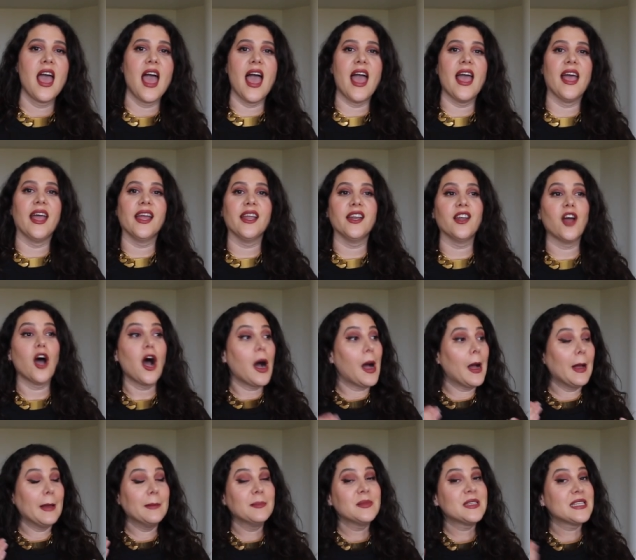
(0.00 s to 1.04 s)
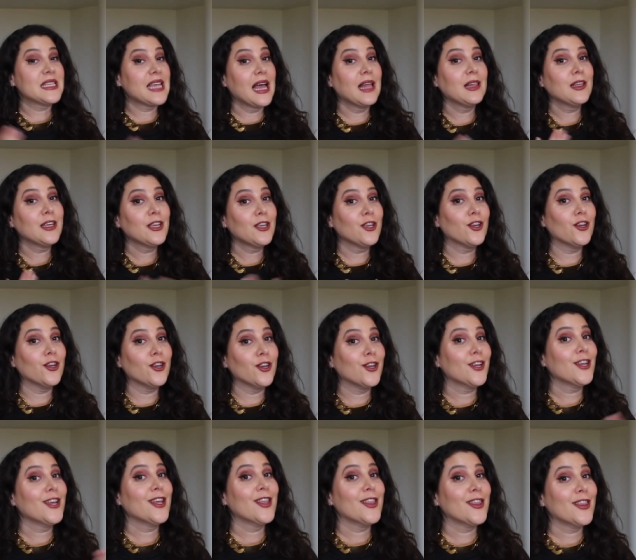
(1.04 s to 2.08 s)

and i'm telling you